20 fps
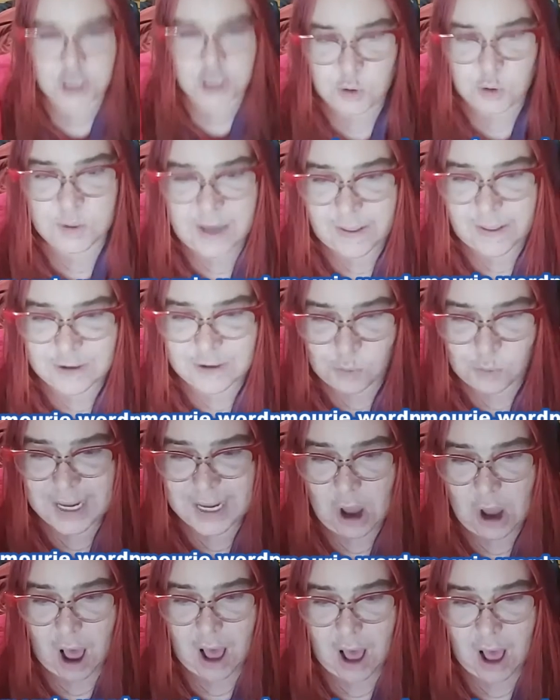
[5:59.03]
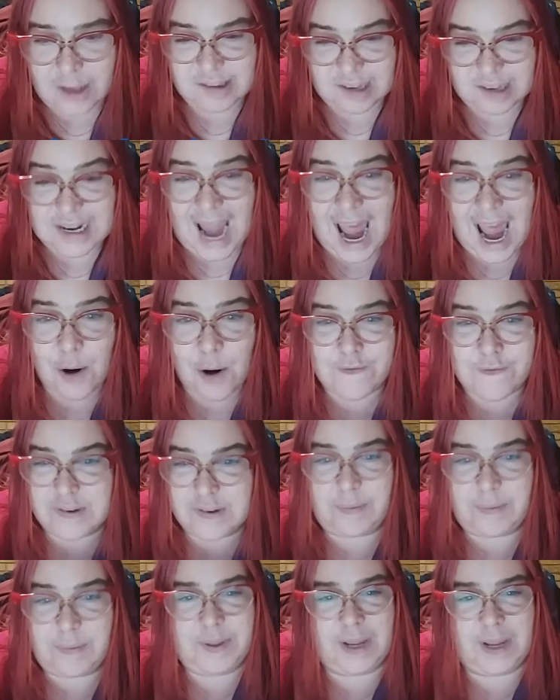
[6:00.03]
do another 20 calls an hour for
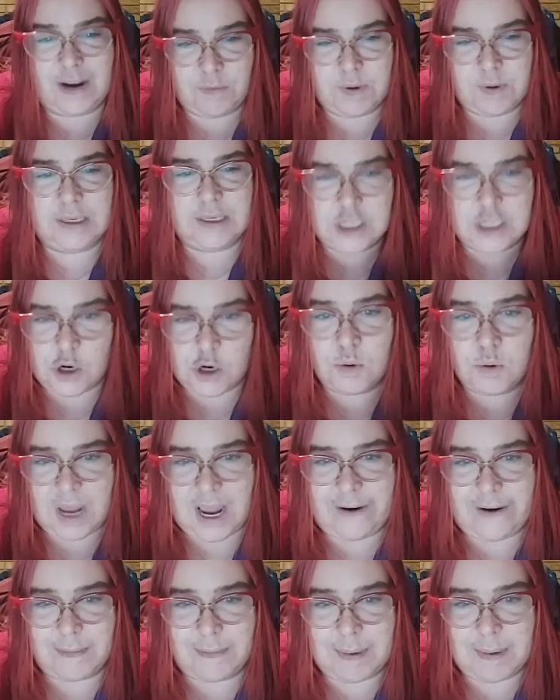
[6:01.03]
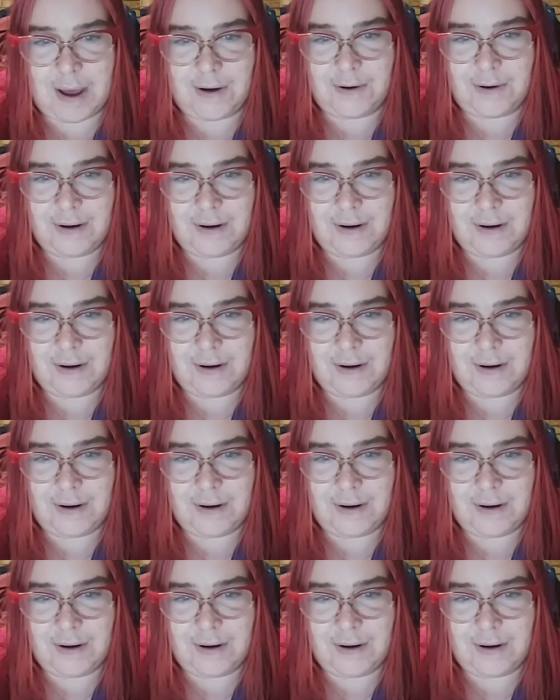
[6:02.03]
something i really don't care about